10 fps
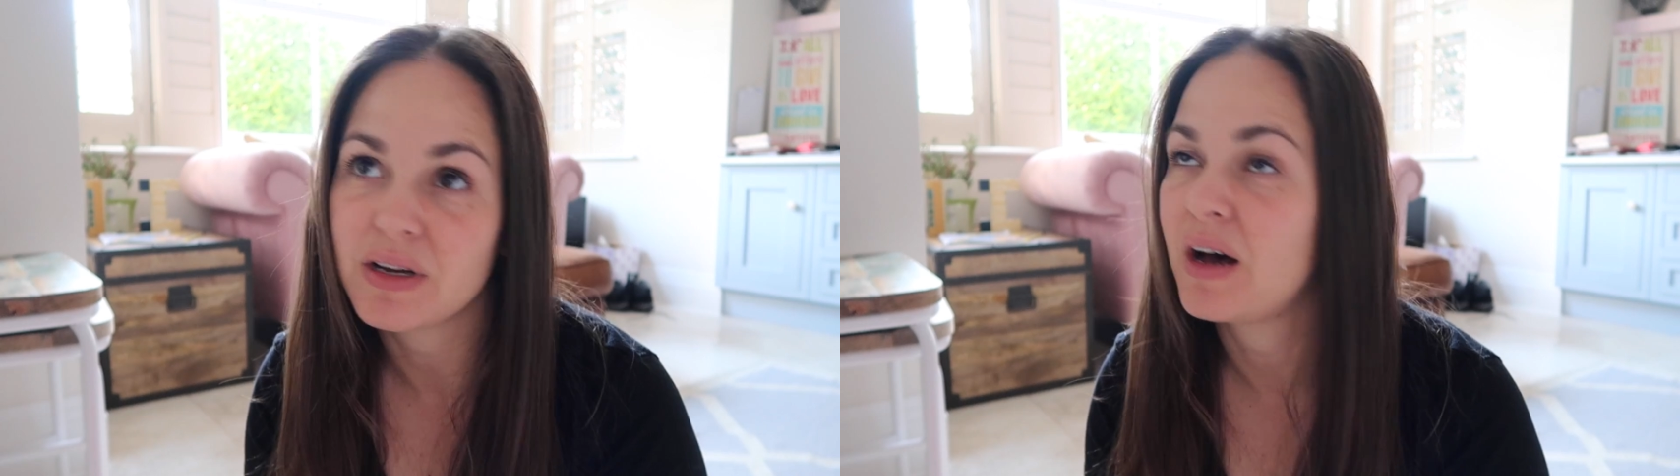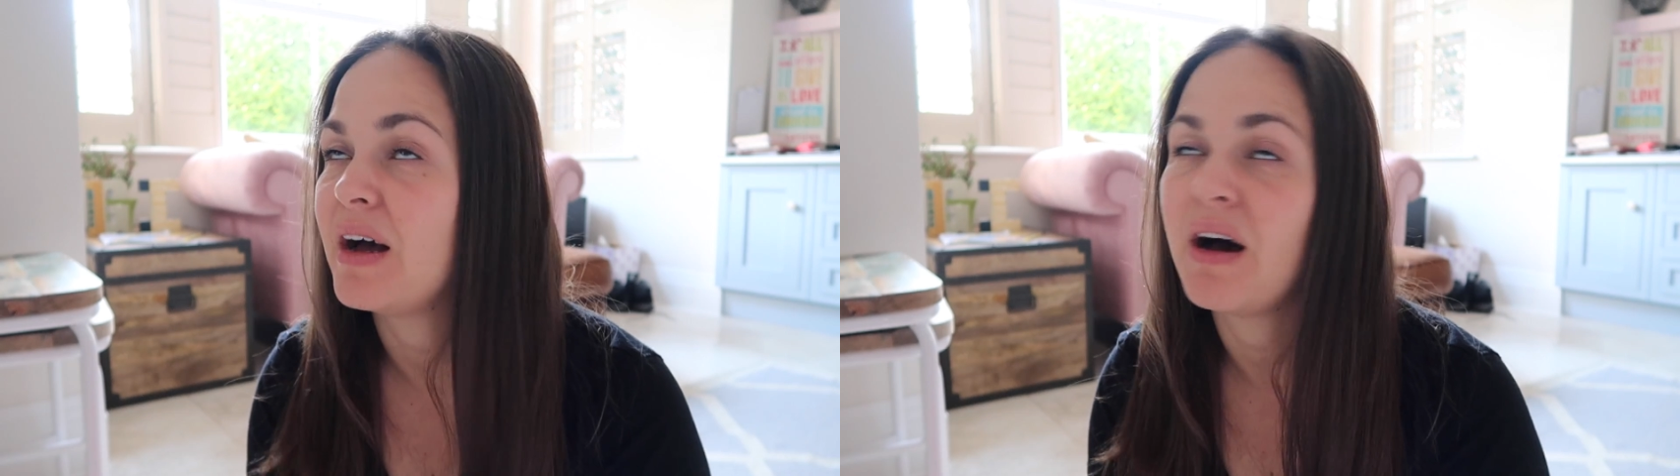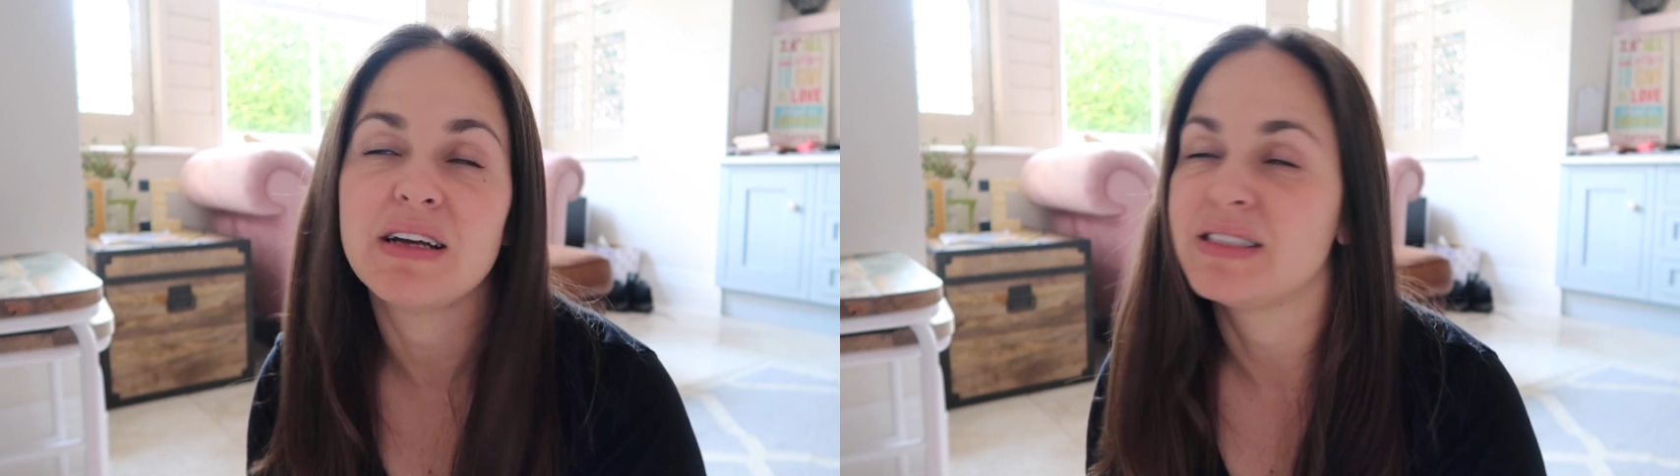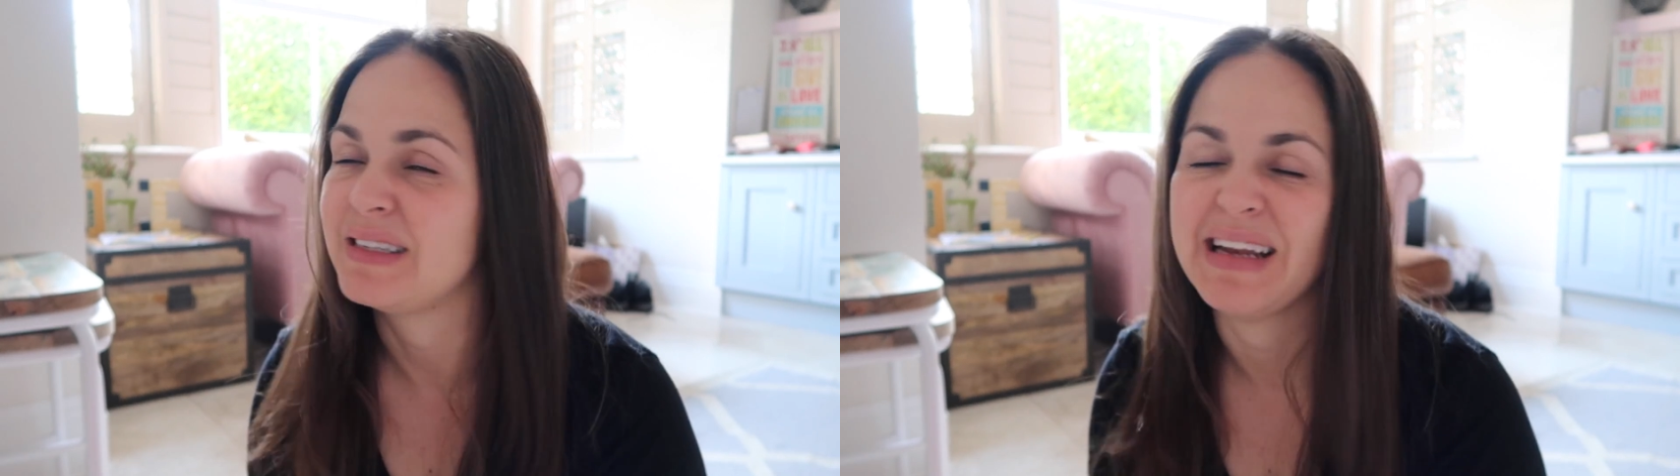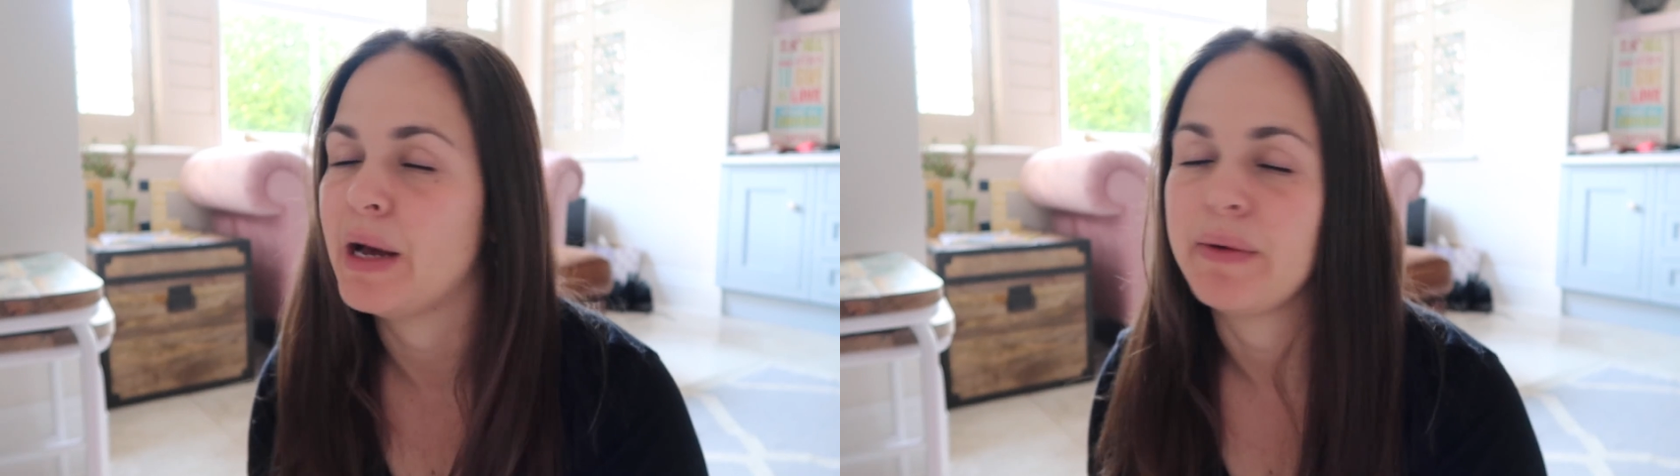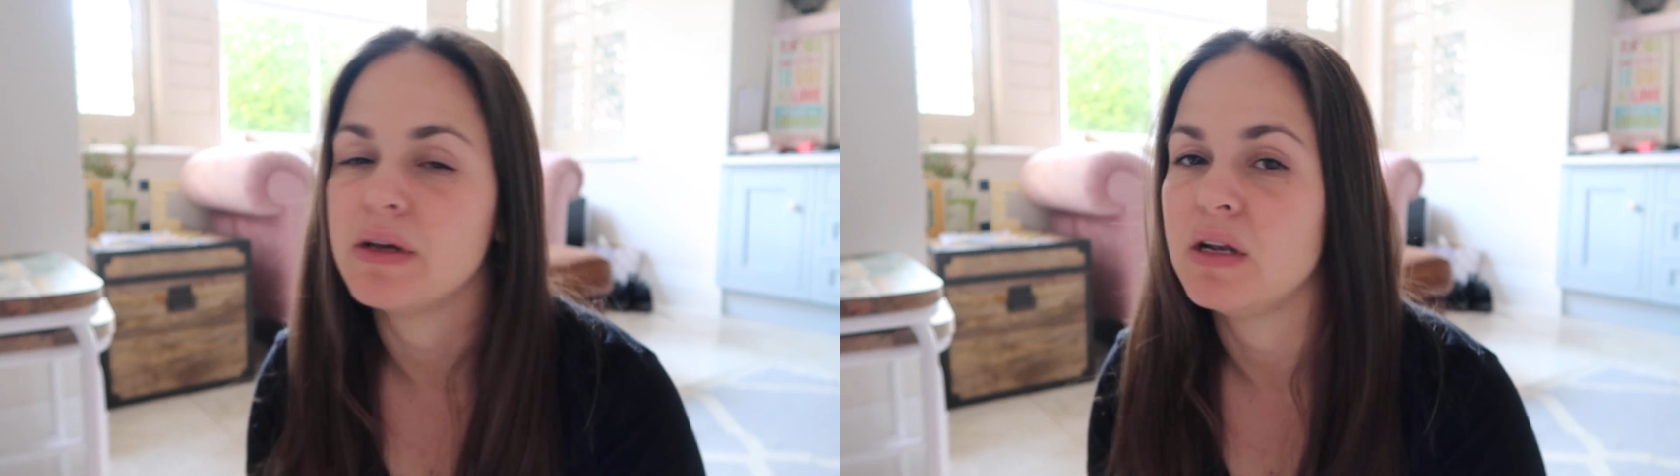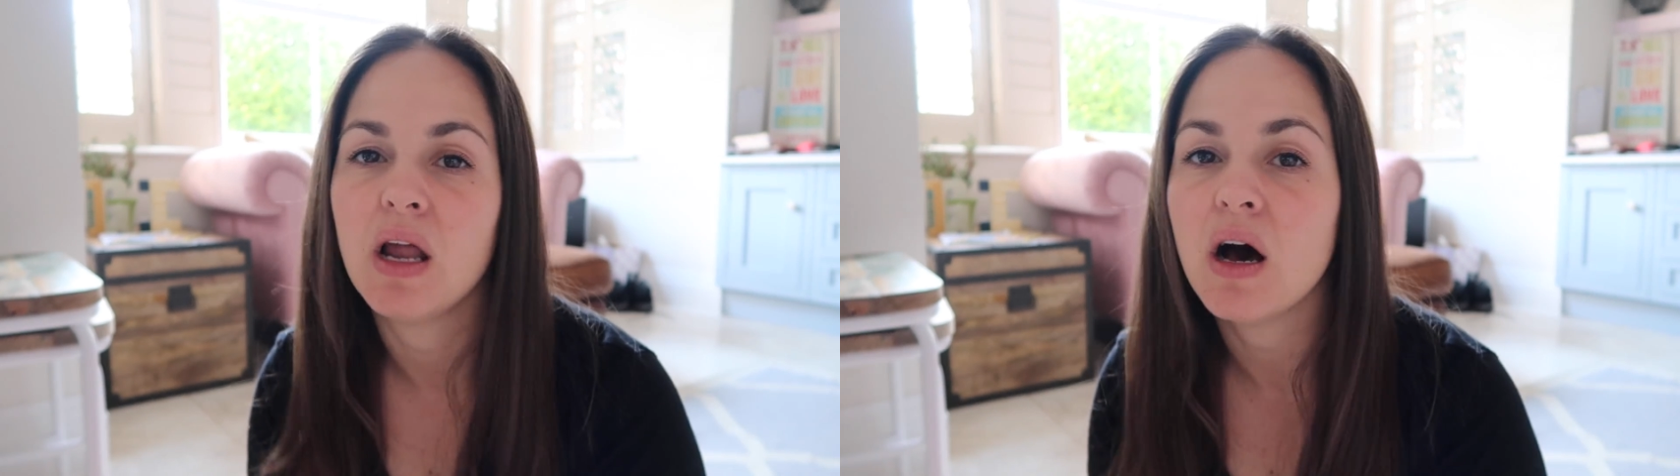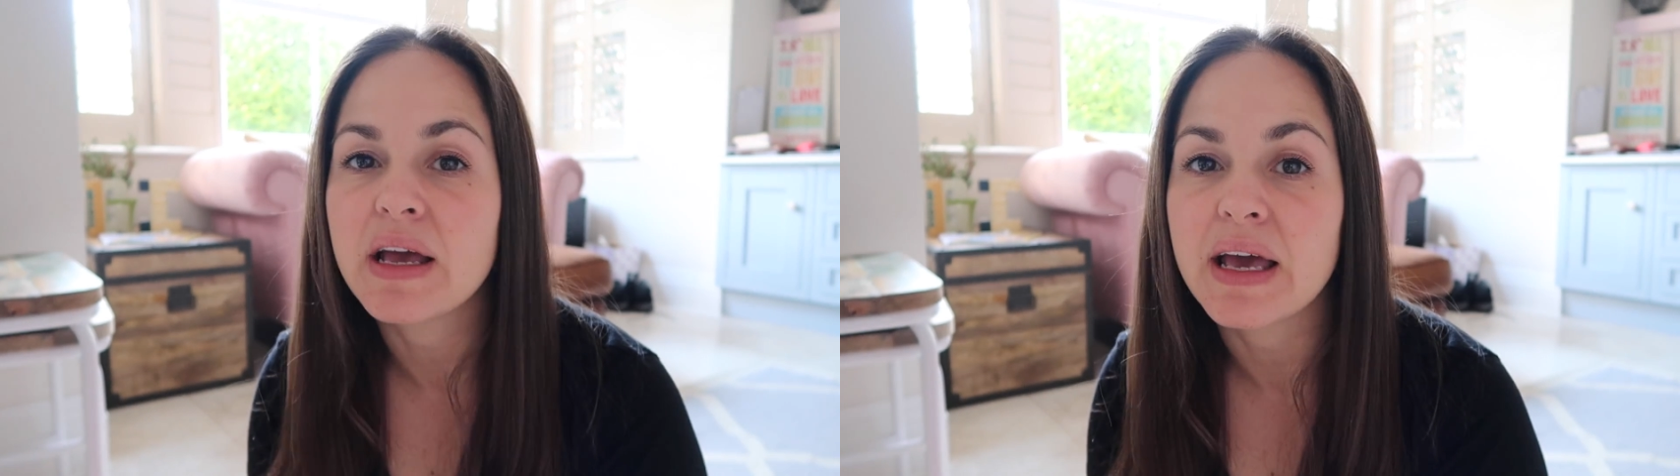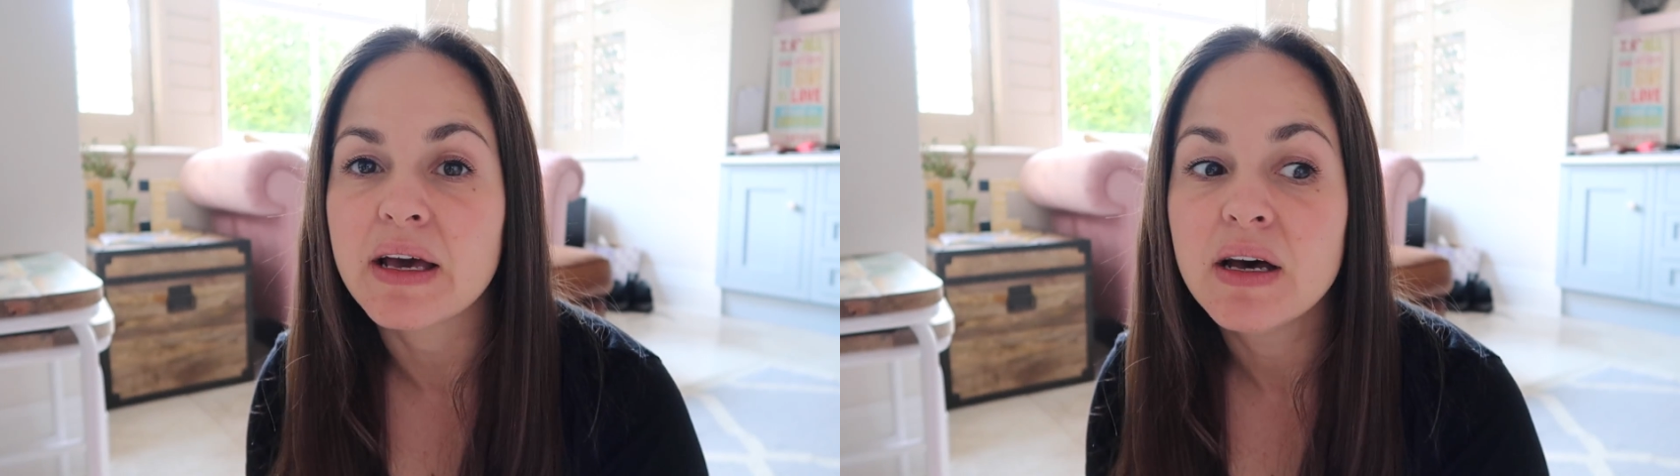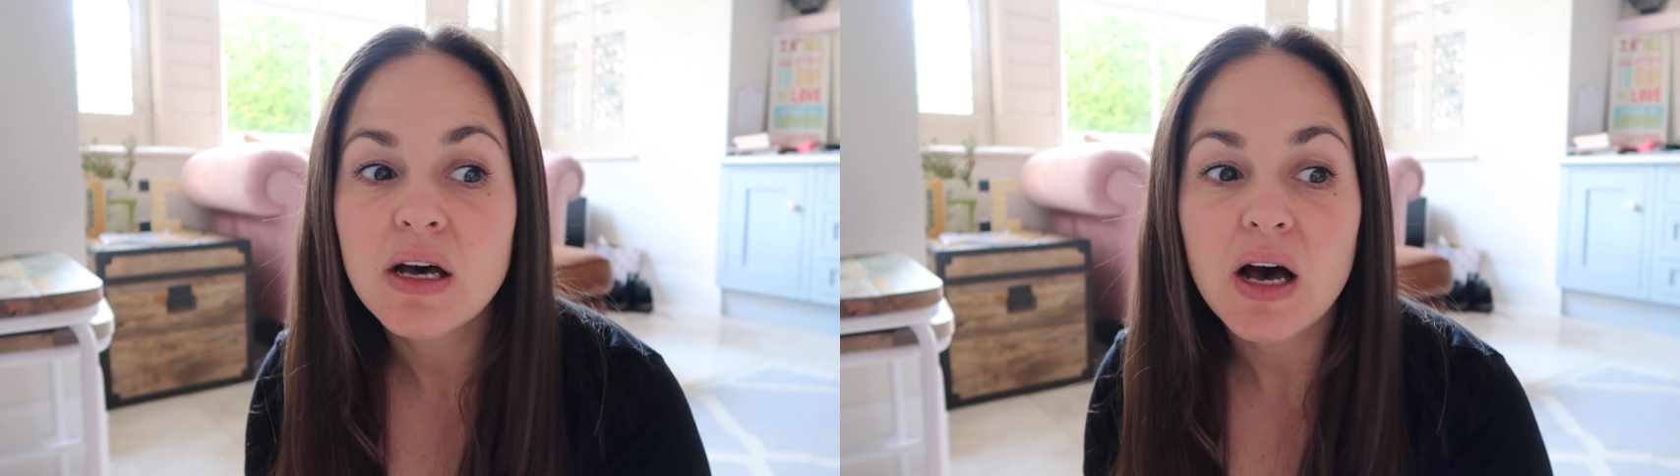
I said, no, you're lying.